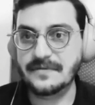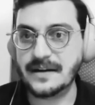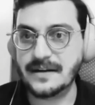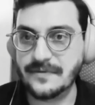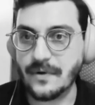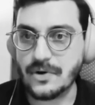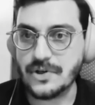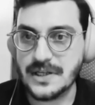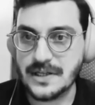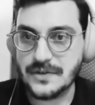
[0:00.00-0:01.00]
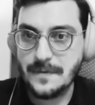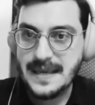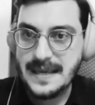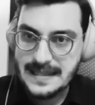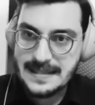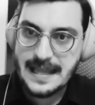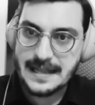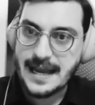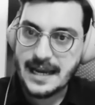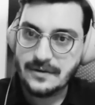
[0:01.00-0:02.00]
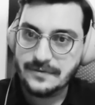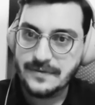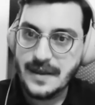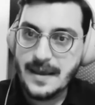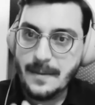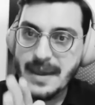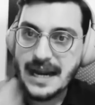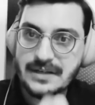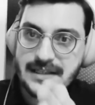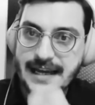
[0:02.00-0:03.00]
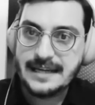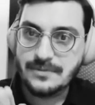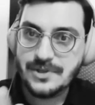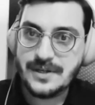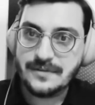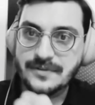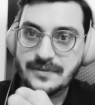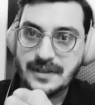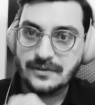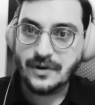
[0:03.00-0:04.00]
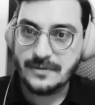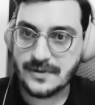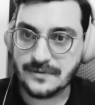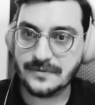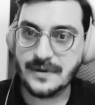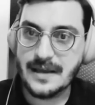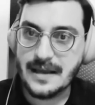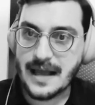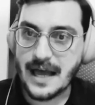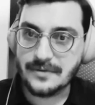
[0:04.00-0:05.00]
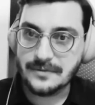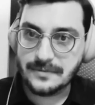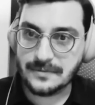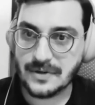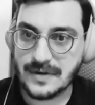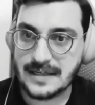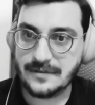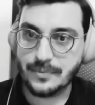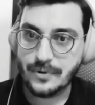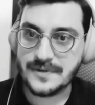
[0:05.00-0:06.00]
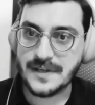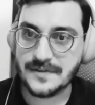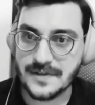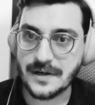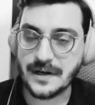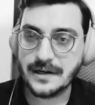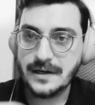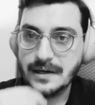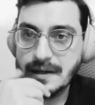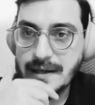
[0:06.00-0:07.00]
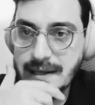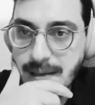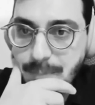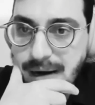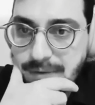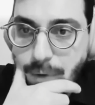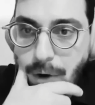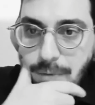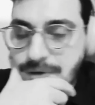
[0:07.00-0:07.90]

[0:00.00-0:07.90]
very fortunate to be in that kind of paradigm shift in terms of how creative processes are performed.